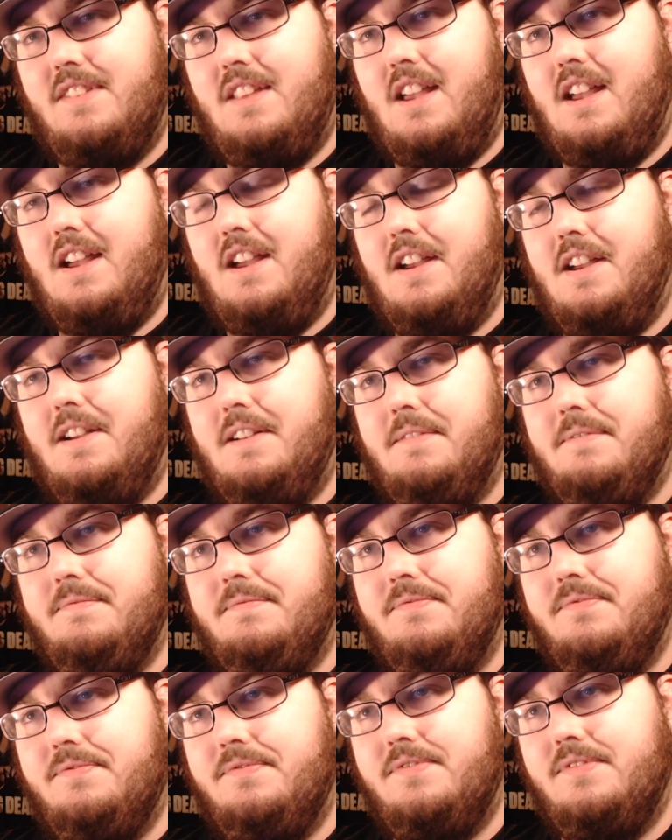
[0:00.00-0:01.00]
In
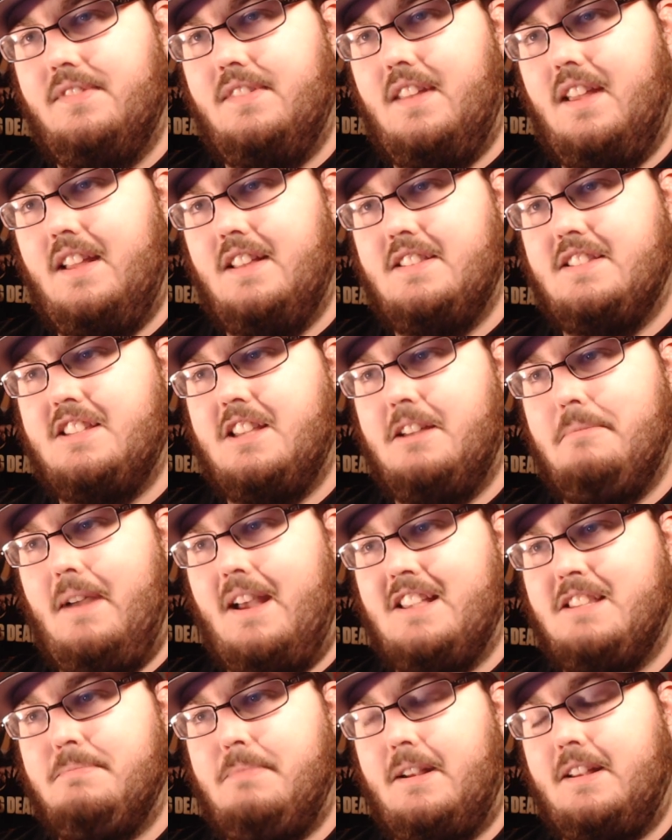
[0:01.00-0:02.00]
some
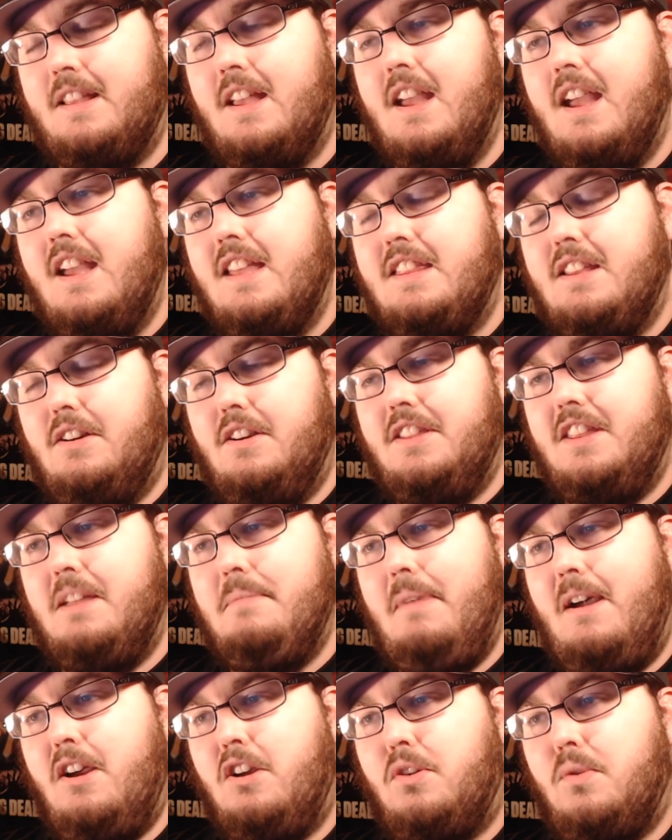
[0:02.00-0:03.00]
aspect. The only thing
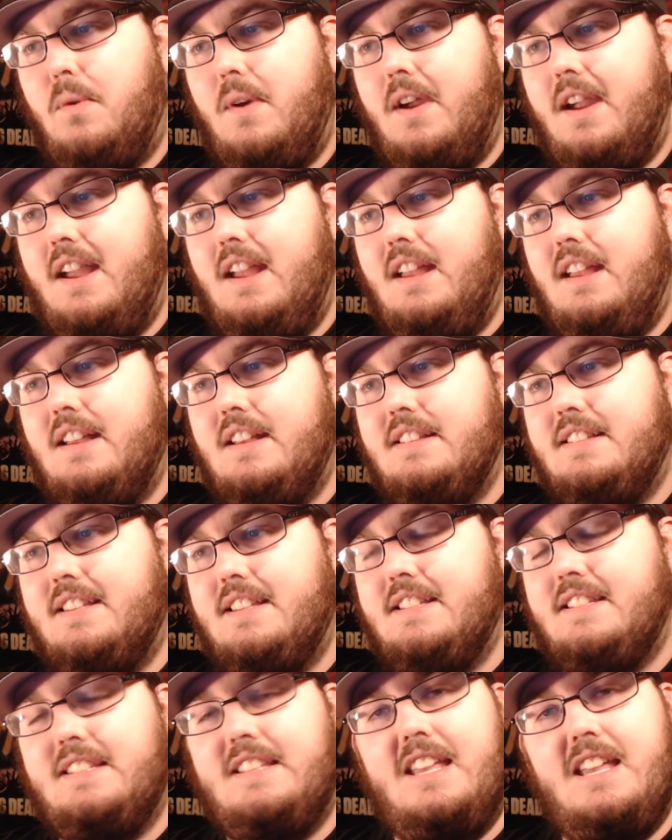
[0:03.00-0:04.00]
about Gray is
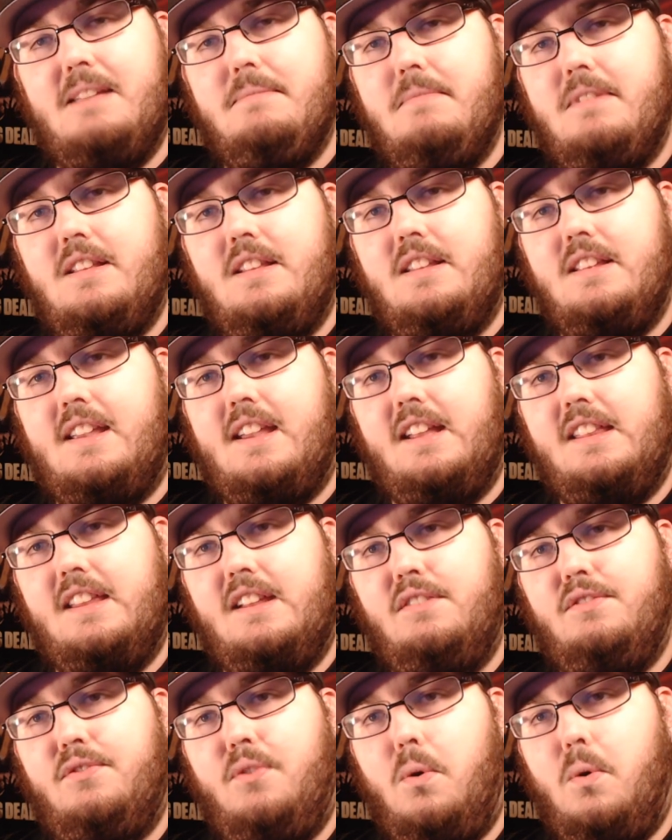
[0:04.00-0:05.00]
his demon
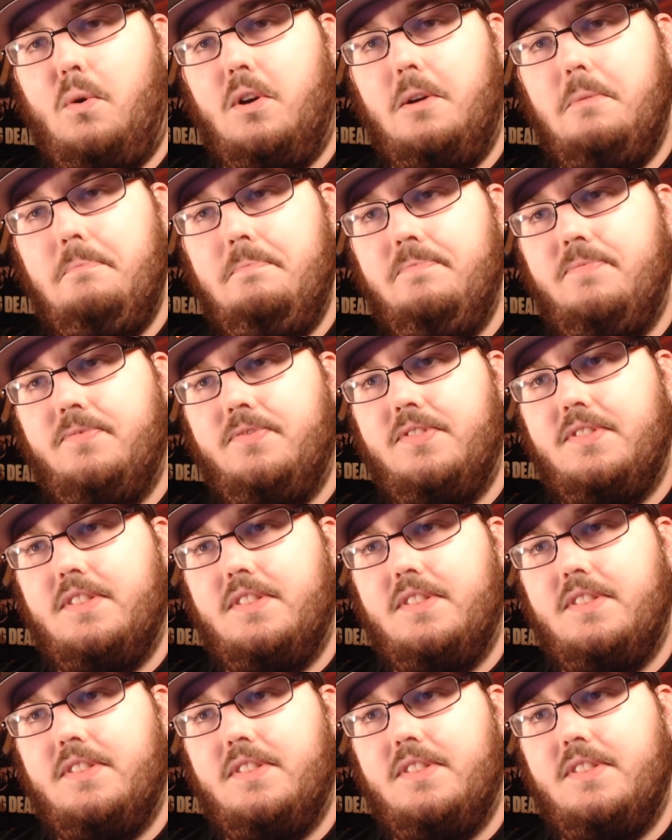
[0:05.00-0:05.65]
killing form.